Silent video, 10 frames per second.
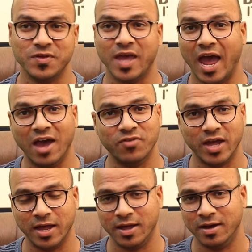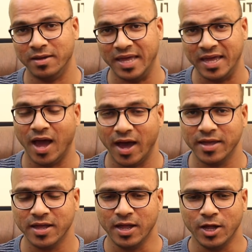we have
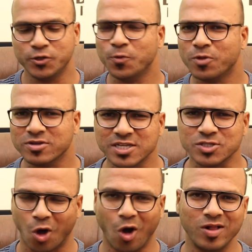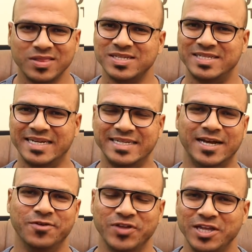AI. To process all this
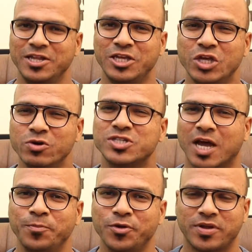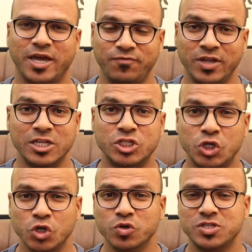data, we need huge computer, right? We need
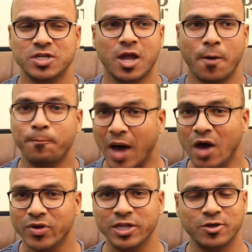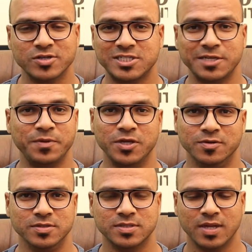huge power in your
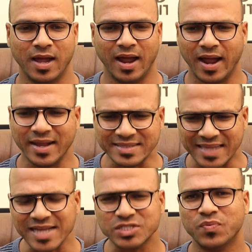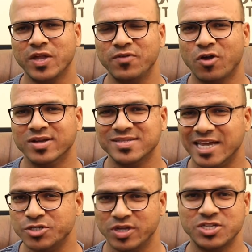CPUs. And that's where we got
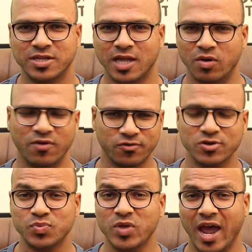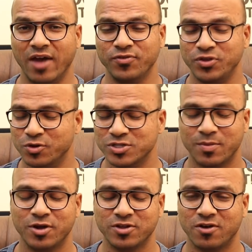saturation now. Of course, we have huge
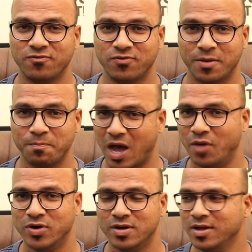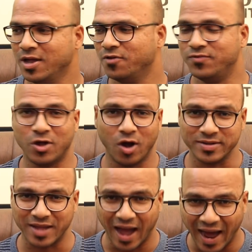amount of power, we
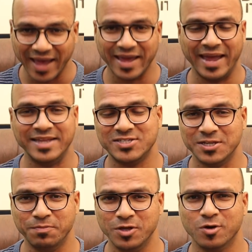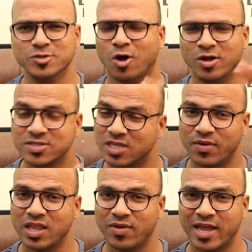got high-end CPUs on
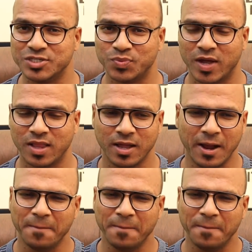server level as well,